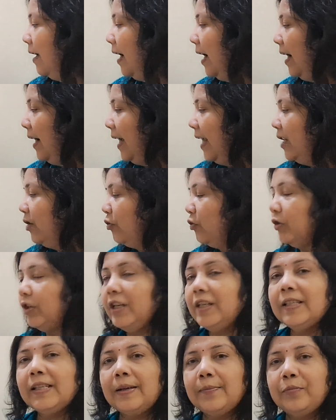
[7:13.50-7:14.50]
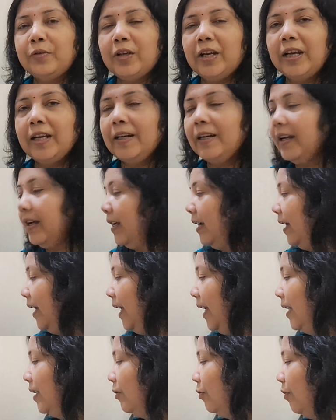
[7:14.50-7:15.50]
Again, she subject
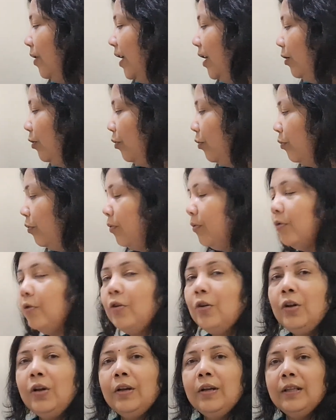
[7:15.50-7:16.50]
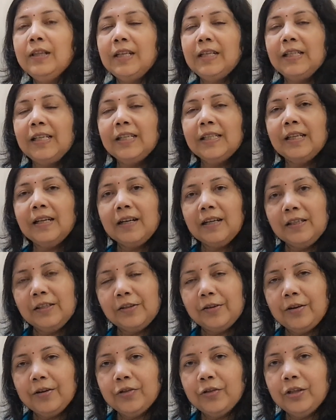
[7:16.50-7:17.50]
is going to. This is the
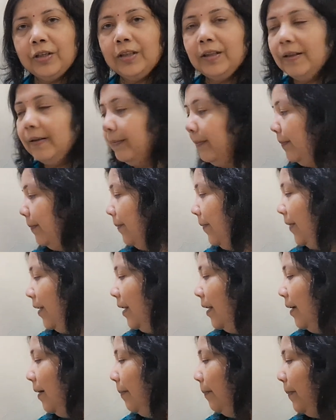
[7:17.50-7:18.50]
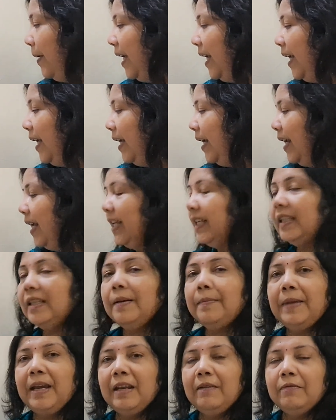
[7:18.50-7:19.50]
construction. Be is the
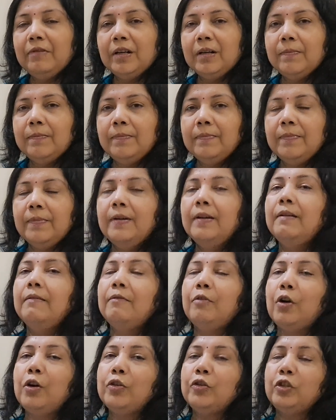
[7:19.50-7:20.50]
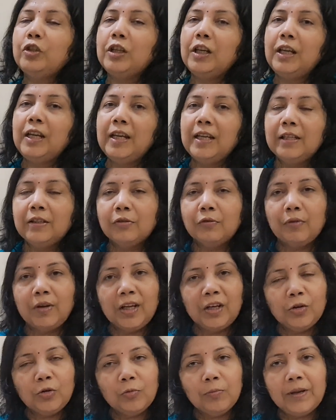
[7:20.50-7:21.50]
main verb. What she is
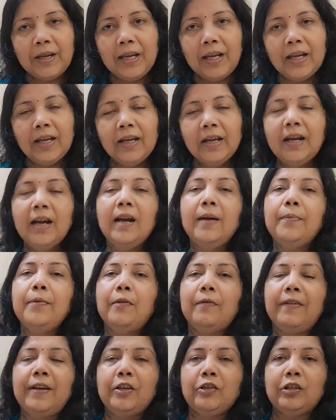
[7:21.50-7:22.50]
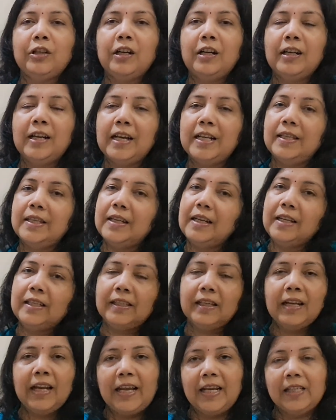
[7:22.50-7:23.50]
going to be, a professional dancer, is
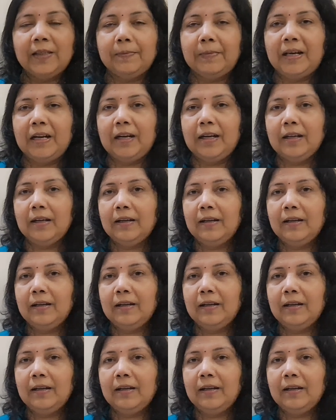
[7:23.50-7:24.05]
the next part.